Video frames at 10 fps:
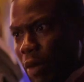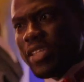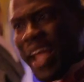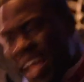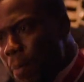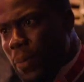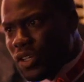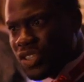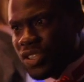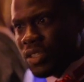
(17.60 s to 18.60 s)
That was an
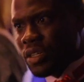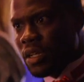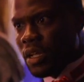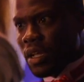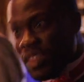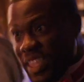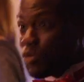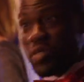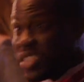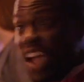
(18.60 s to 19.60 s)
ambush. This was